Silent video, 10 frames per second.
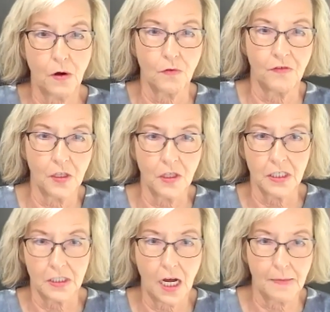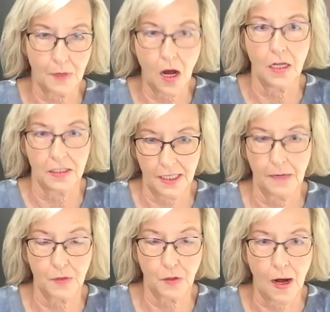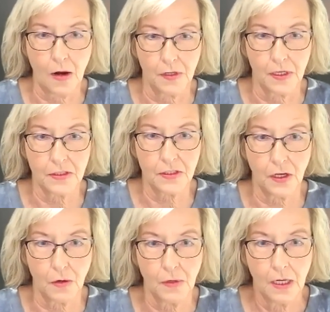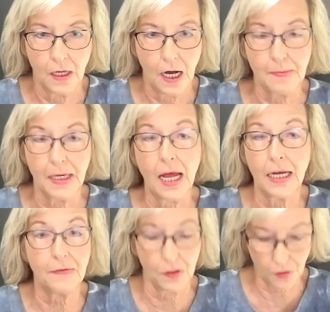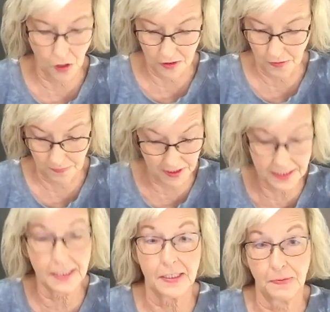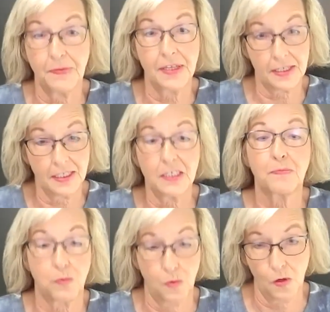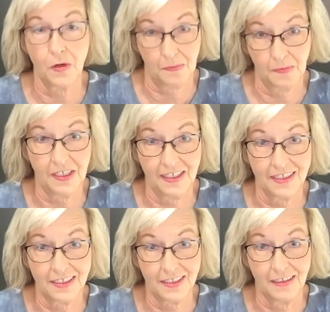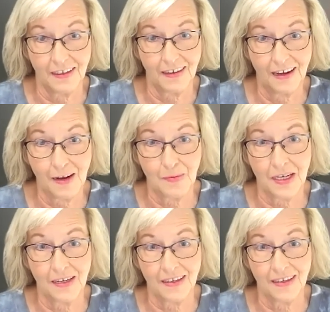villain type concept around it. So, I mean, I hadn't even thought to. This is brilliant, Mackenzie. I mean,